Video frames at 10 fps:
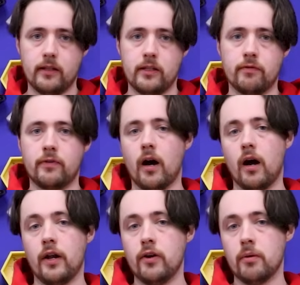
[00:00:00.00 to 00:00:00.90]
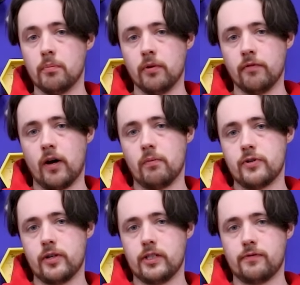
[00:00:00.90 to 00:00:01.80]
you've got a number of
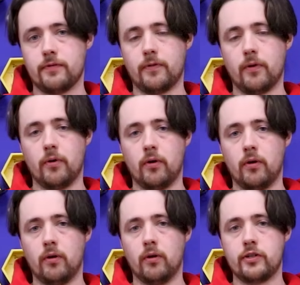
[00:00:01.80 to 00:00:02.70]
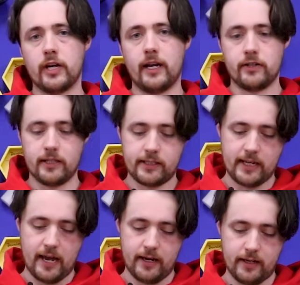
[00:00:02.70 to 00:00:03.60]
options for changing
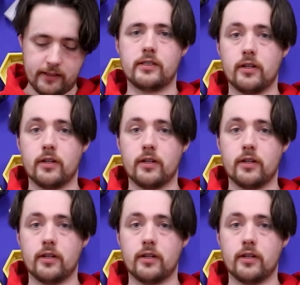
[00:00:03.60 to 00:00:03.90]
settings,